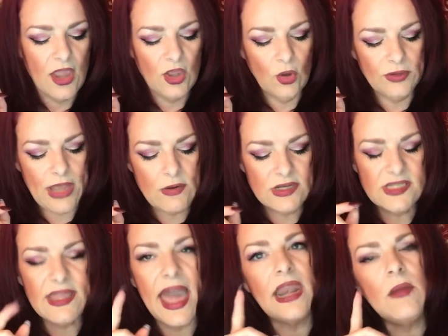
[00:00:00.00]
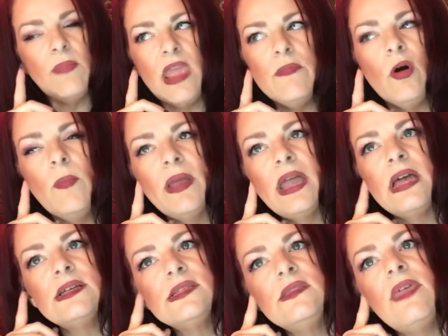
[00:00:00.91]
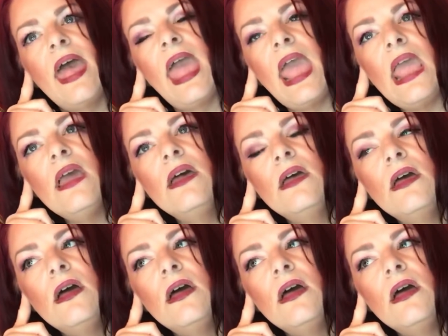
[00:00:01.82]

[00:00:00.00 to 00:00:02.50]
You'll notice that in people because they